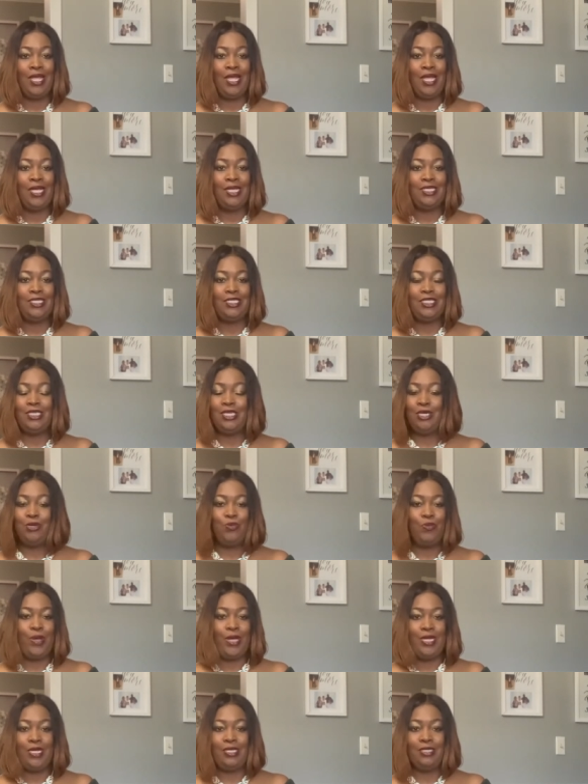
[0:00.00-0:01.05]
she couldn't
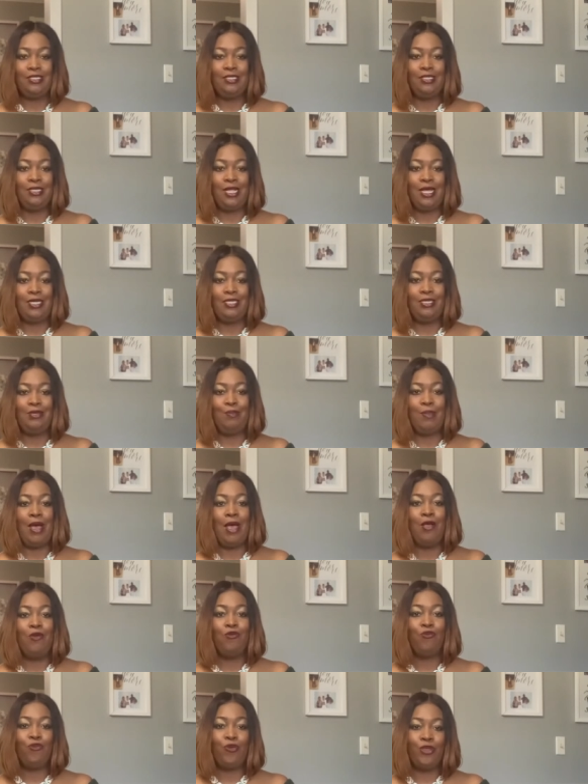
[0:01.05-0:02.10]
wait until I did my
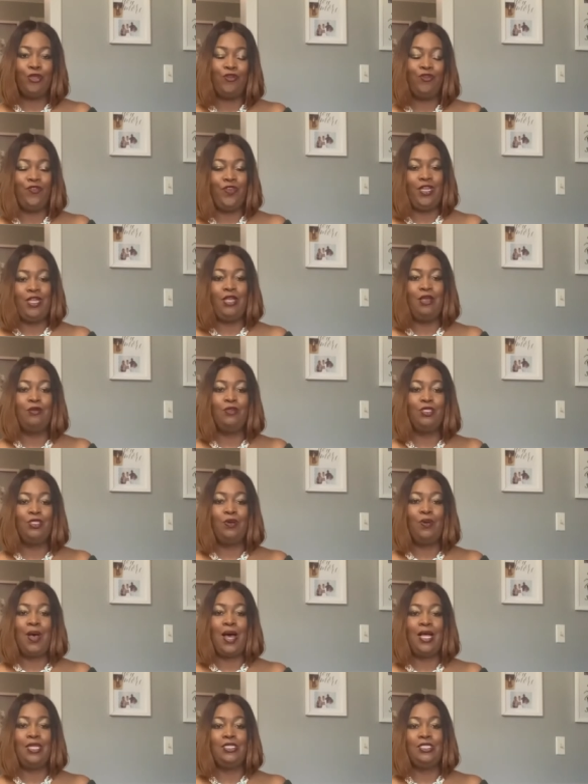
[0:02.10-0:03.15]
real video. So
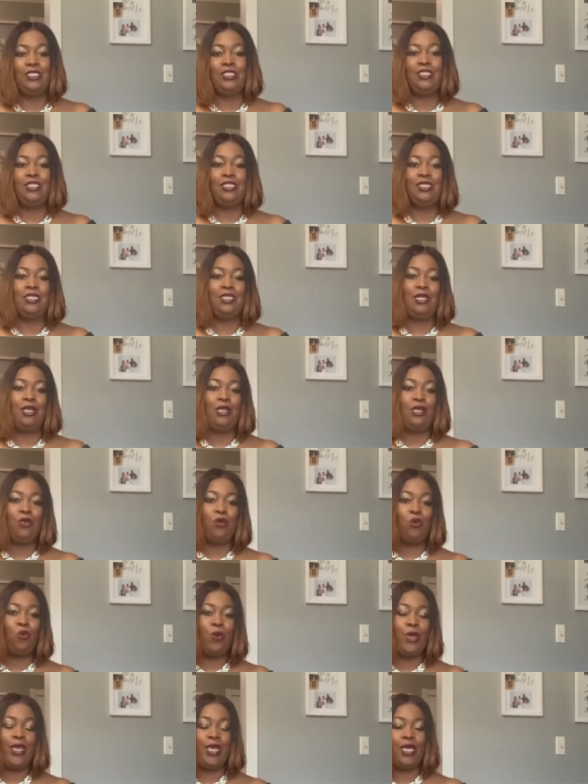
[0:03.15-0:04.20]
I just did a
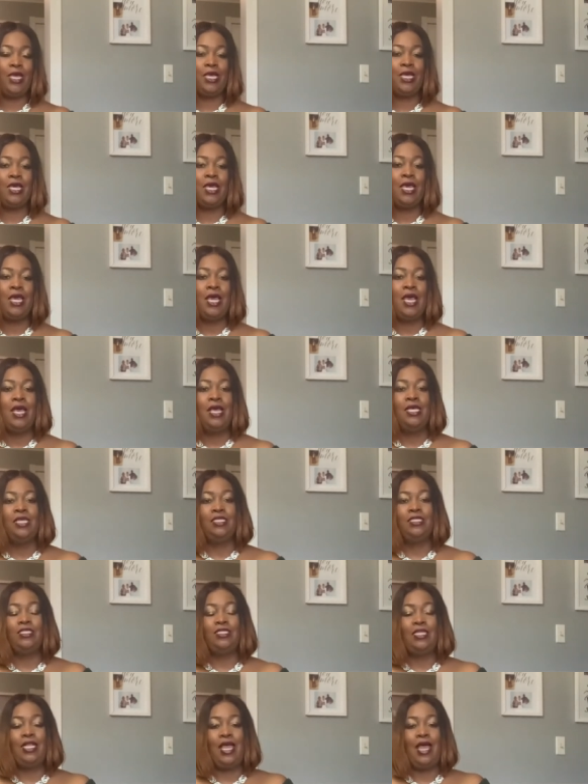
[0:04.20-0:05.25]
quick
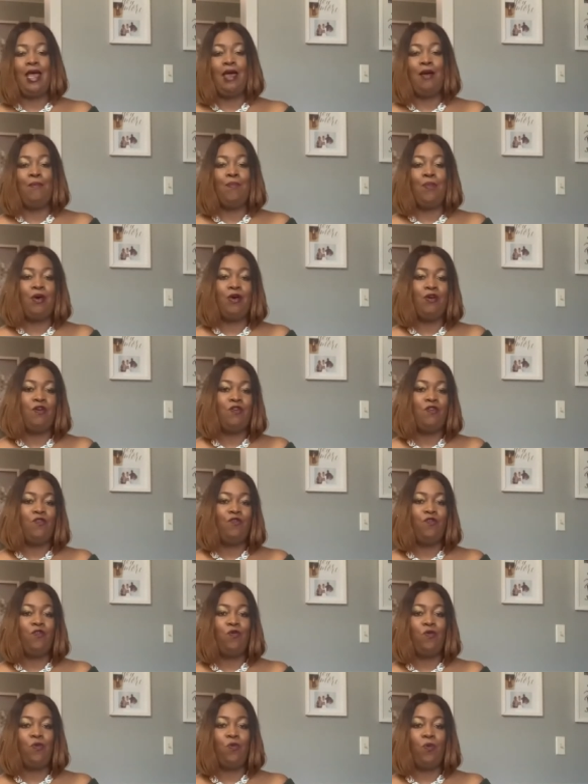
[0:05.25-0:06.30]
snap of
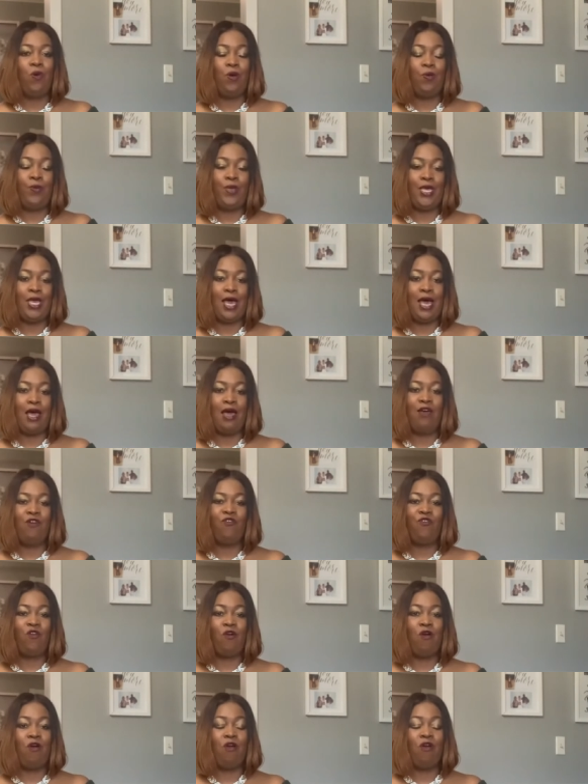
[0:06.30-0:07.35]
what we got
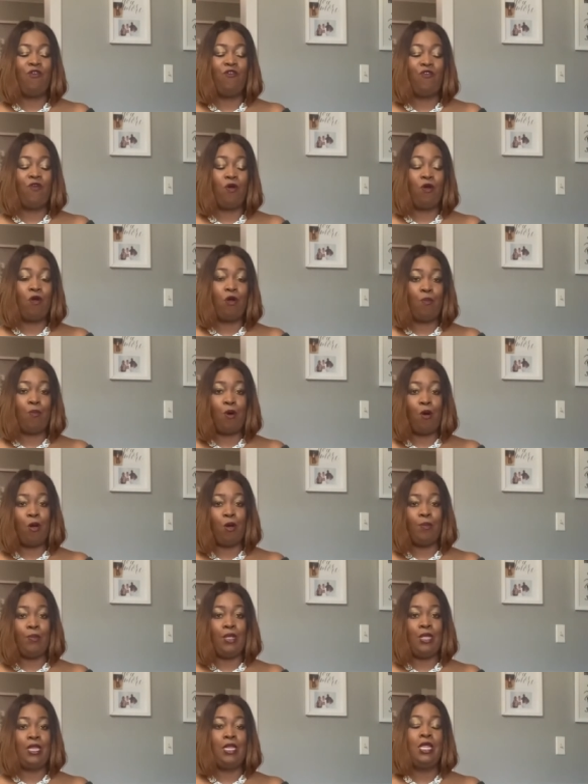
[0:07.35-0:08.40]
for her, for her
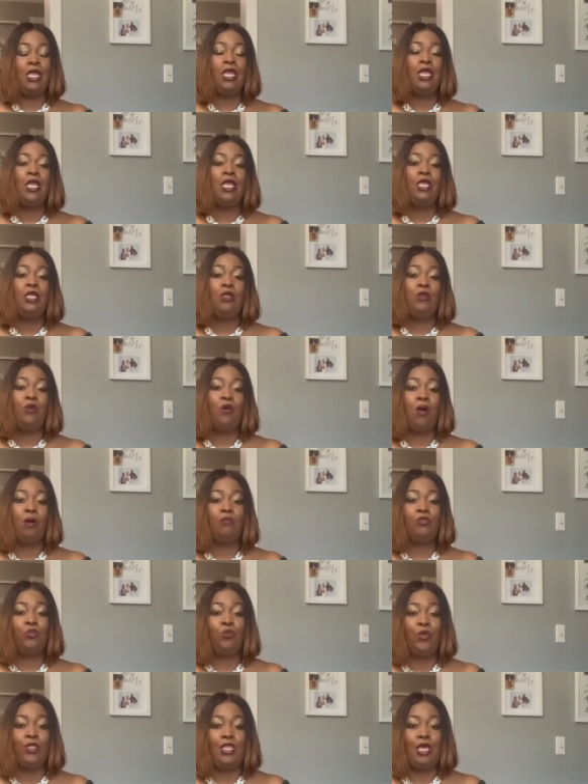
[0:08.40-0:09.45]
apartment. You know, I'm
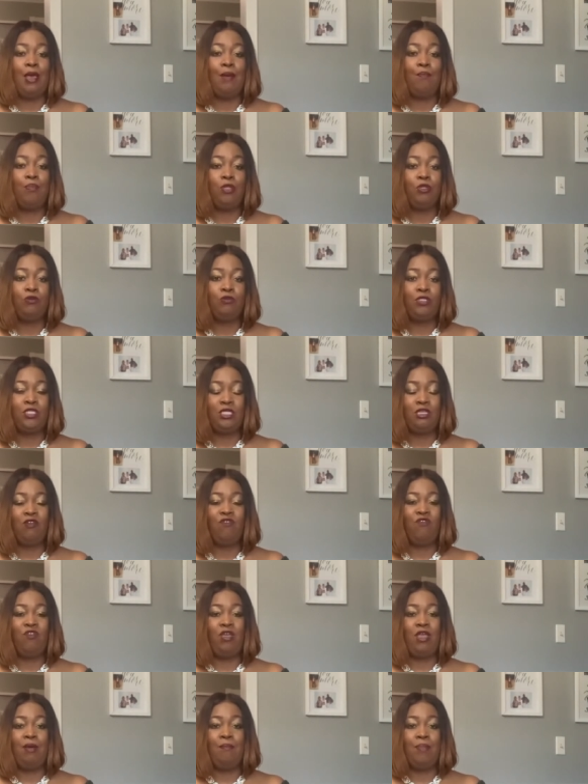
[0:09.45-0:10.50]
doing that blue, silver,
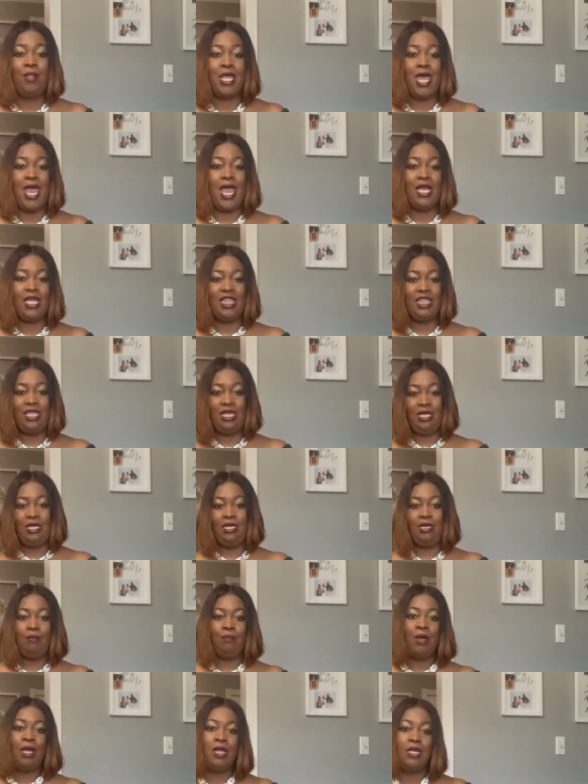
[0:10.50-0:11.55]
and black
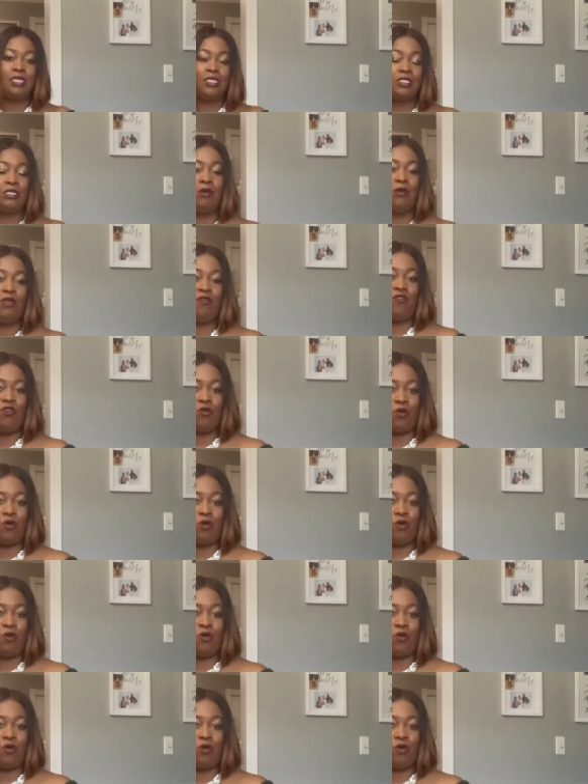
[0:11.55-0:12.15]
theme. So if you go